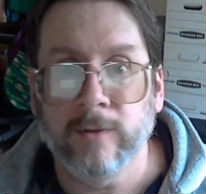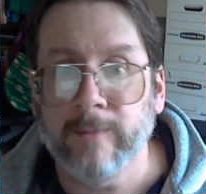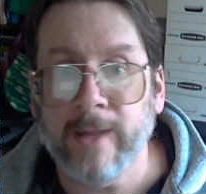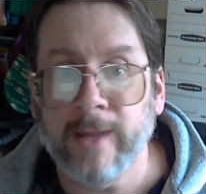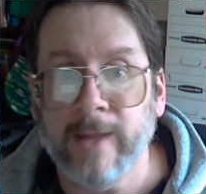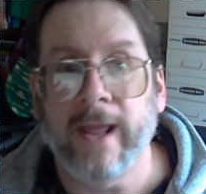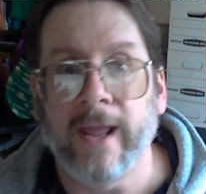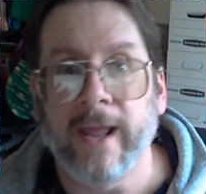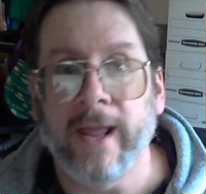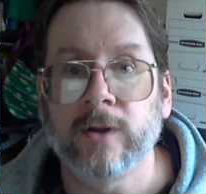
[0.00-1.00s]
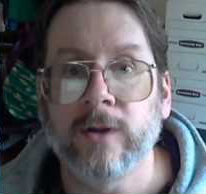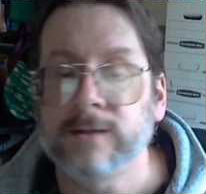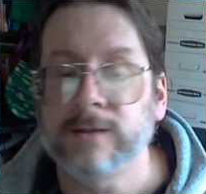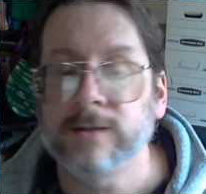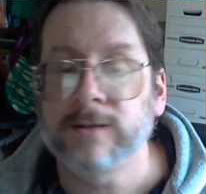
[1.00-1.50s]
or maybe in a harem
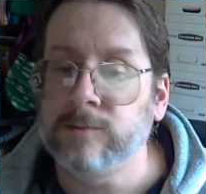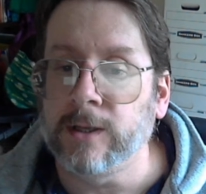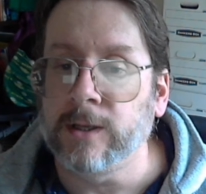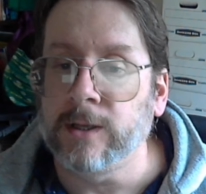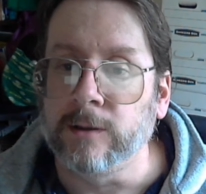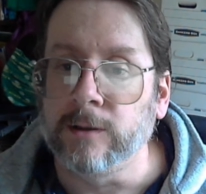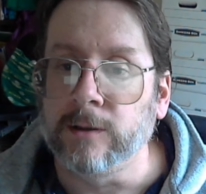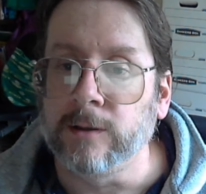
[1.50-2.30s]
costume. I don't know.